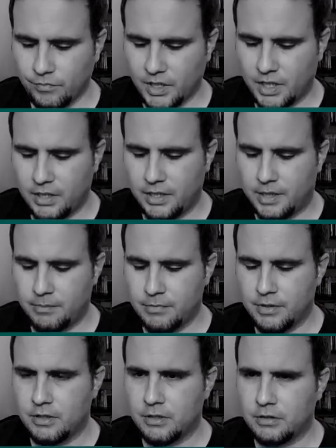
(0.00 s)

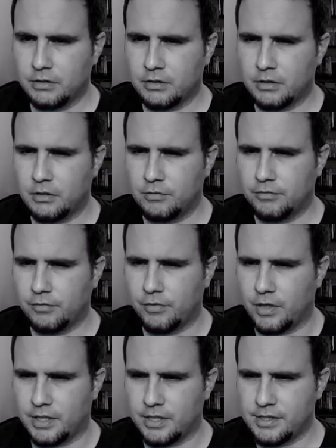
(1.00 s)
number of
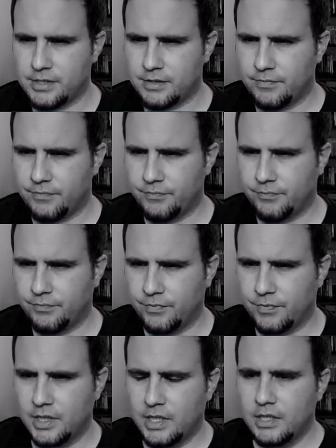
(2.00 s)
rungs.
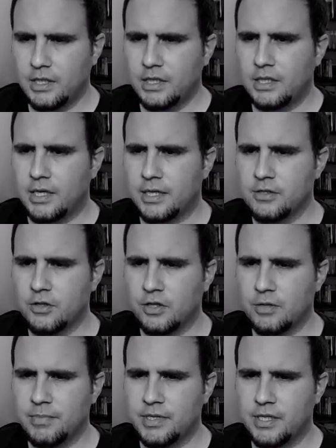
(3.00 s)
And it's going
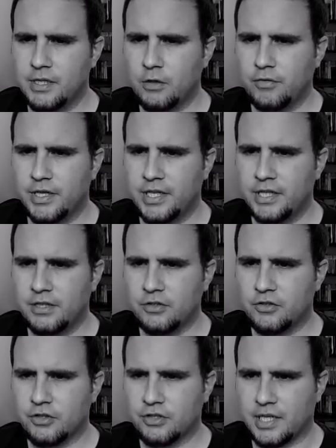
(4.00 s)
to be of an
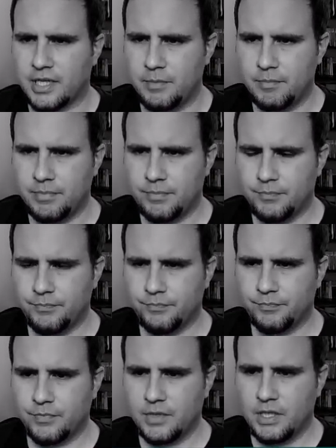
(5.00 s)
integer type.
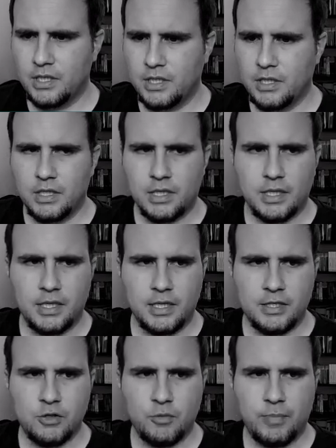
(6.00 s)
And
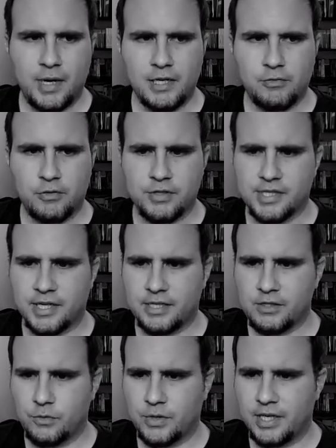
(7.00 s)
let's compile it for a
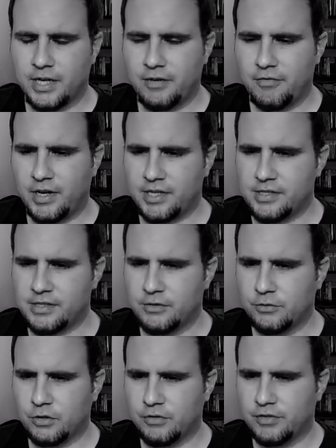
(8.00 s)
second so we can have access here
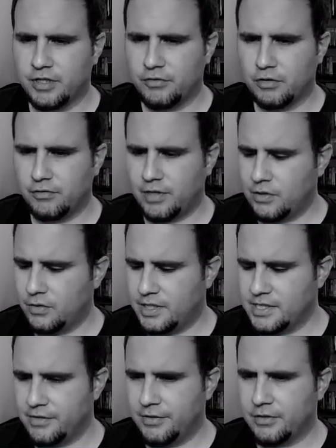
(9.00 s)
to the default value. And
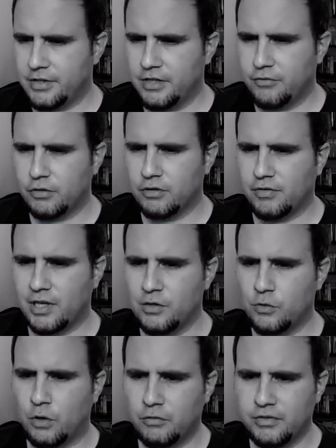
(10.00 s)
let's give it a default value
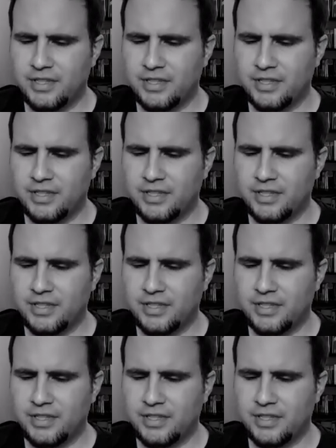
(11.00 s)
of